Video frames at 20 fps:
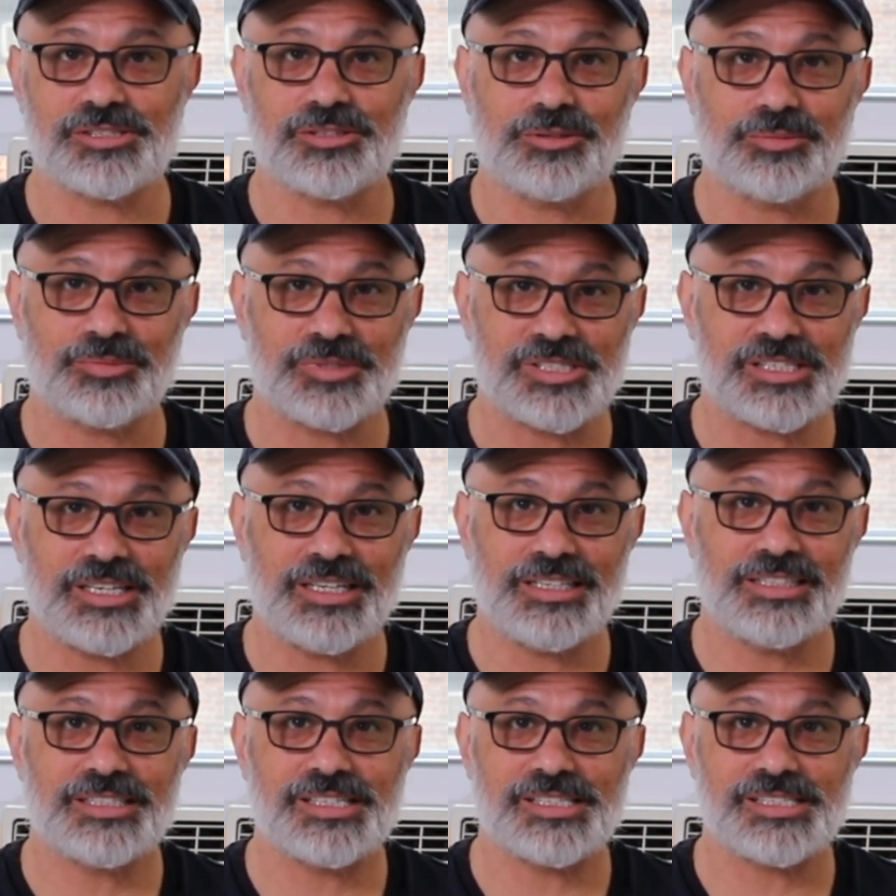So I'm
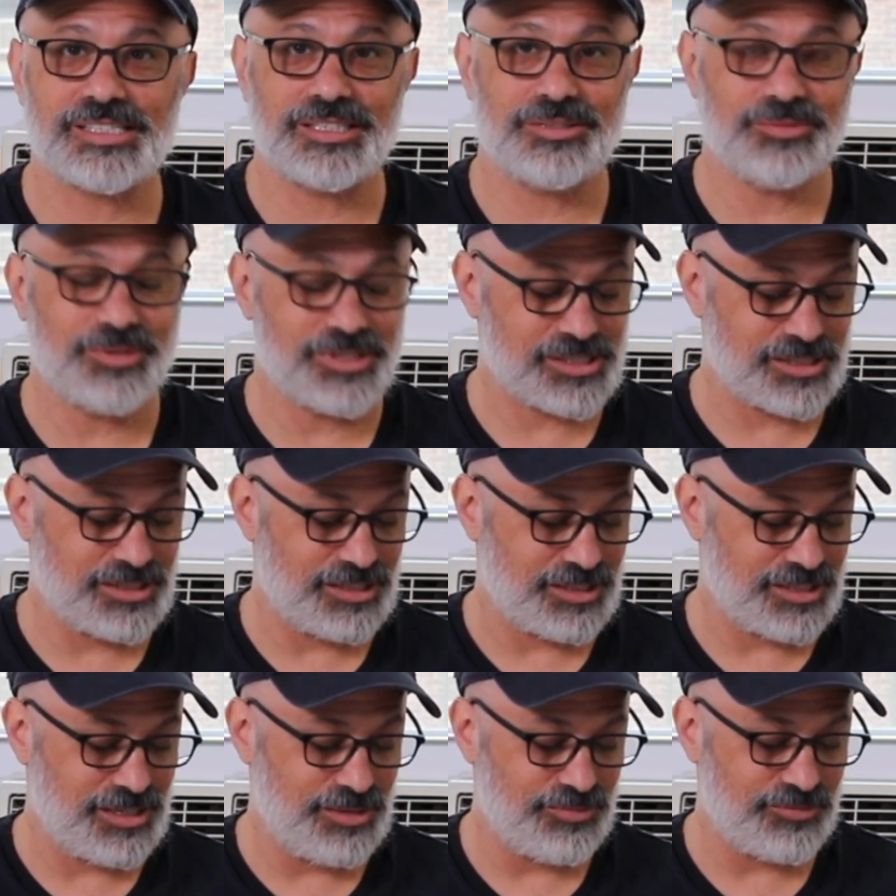excited to see what's
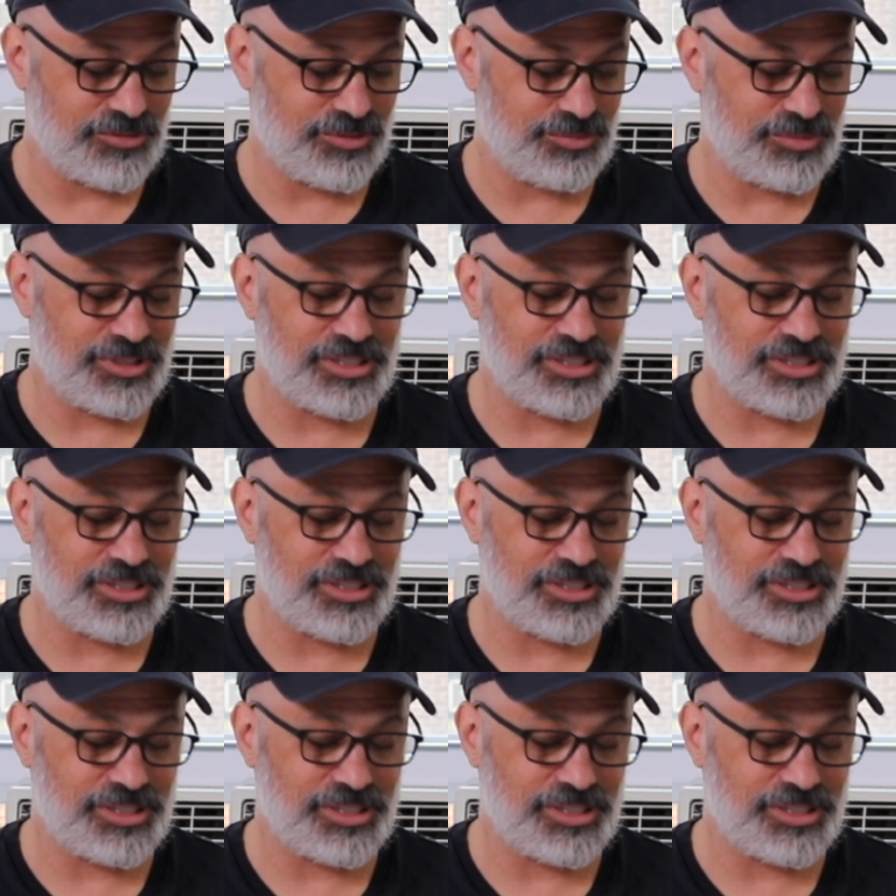gonna come from